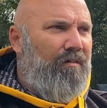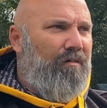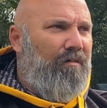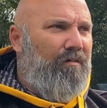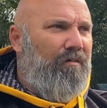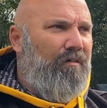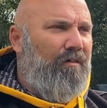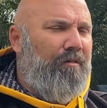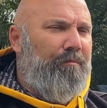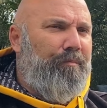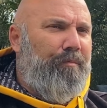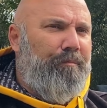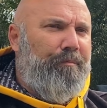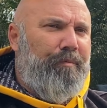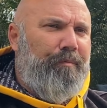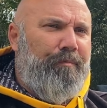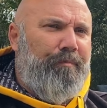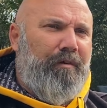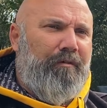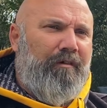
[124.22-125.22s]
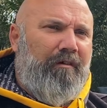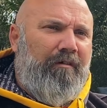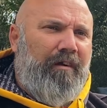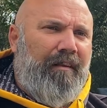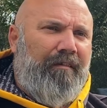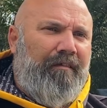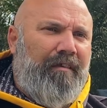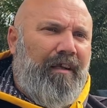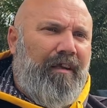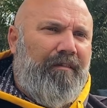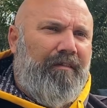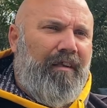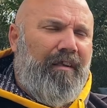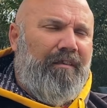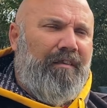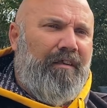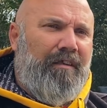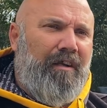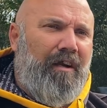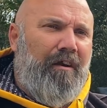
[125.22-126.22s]
all the bureaucrats out there
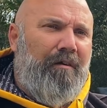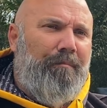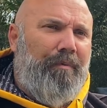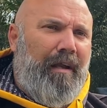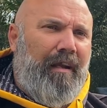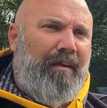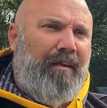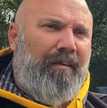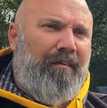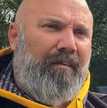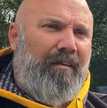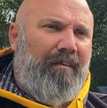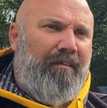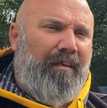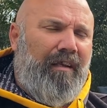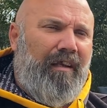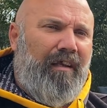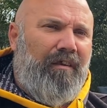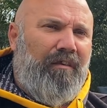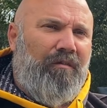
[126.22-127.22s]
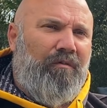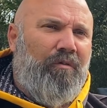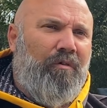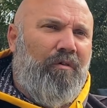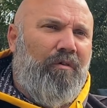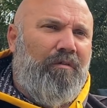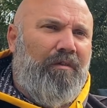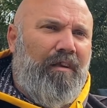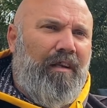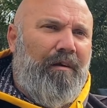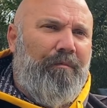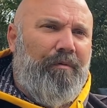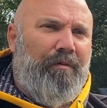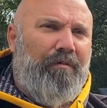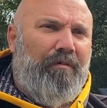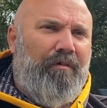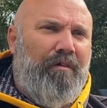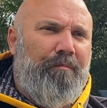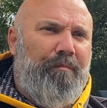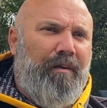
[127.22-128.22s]
to go back into the town and talk to the
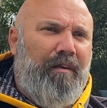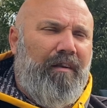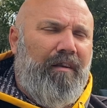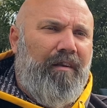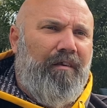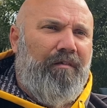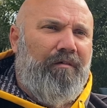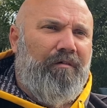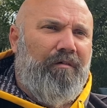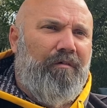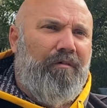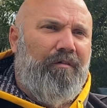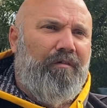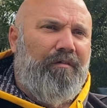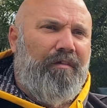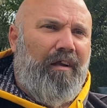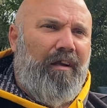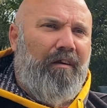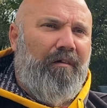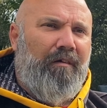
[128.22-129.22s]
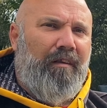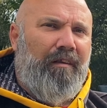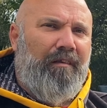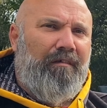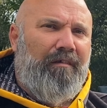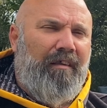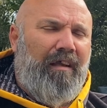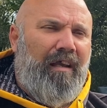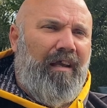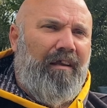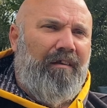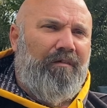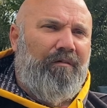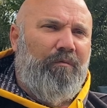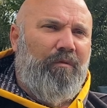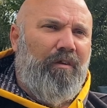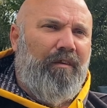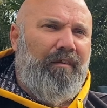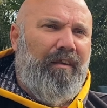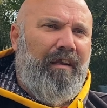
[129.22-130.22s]
Aboriginal communities also, and ask
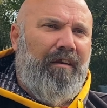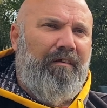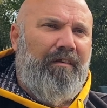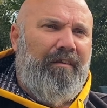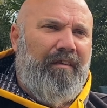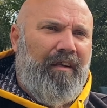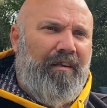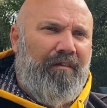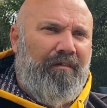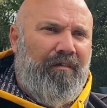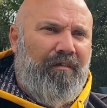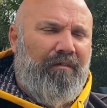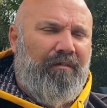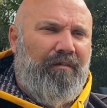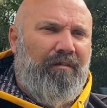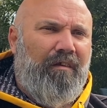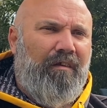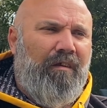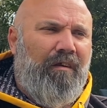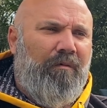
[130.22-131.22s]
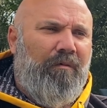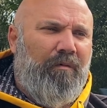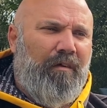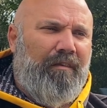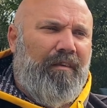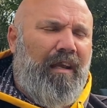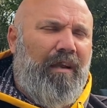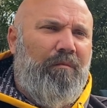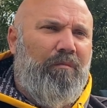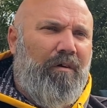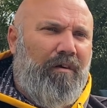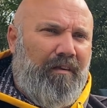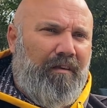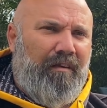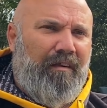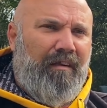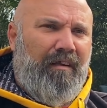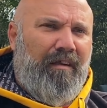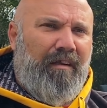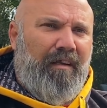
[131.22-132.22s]
what their intentions, what they wanted
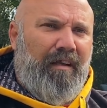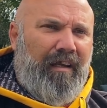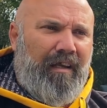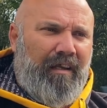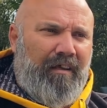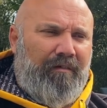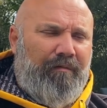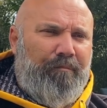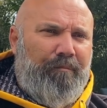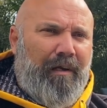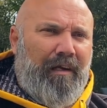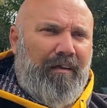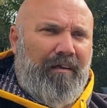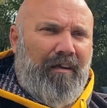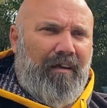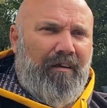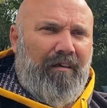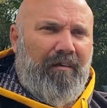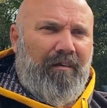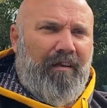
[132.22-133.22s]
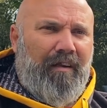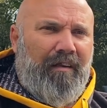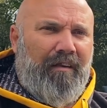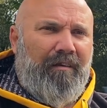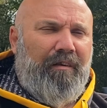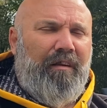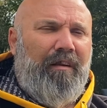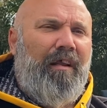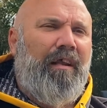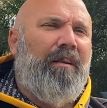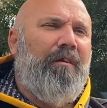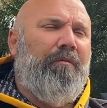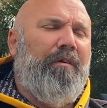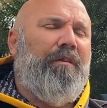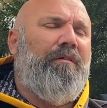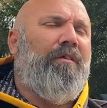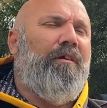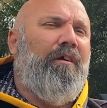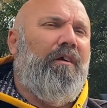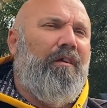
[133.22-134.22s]
out of Mungo, and the
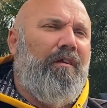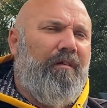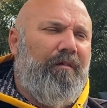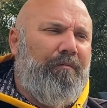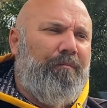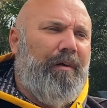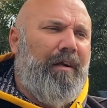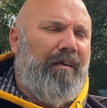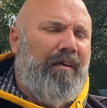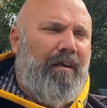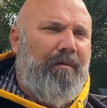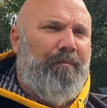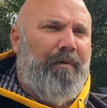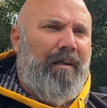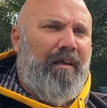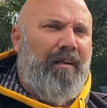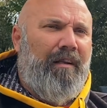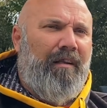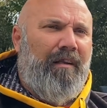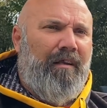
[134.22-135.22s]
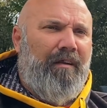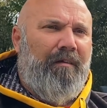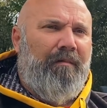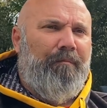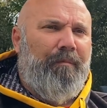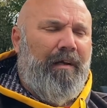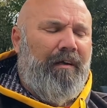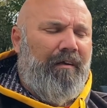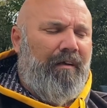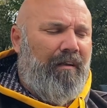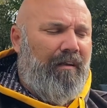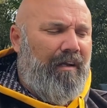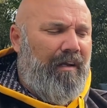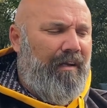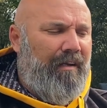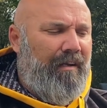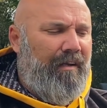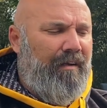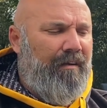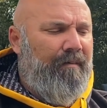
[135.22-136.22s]
return of Mungo man and Mungo
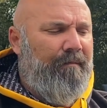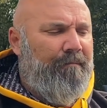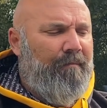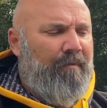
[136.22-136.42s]
lady.